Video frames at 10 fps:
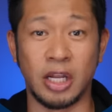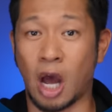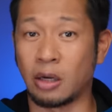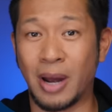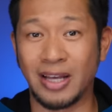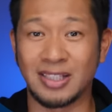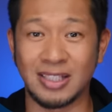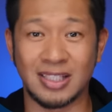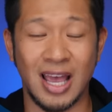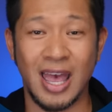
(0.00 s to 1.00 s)

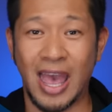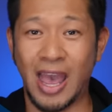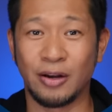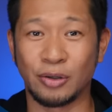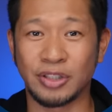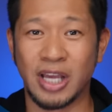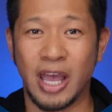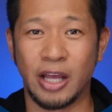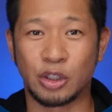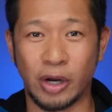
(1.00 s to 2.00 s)
anonymizes, handles,
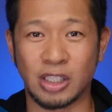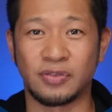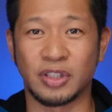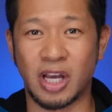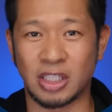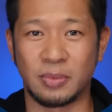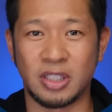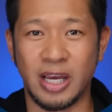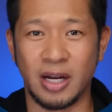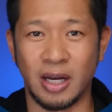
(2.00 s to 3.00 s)
and transfers customer
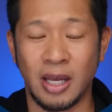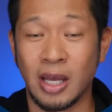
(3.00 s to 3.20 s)
data.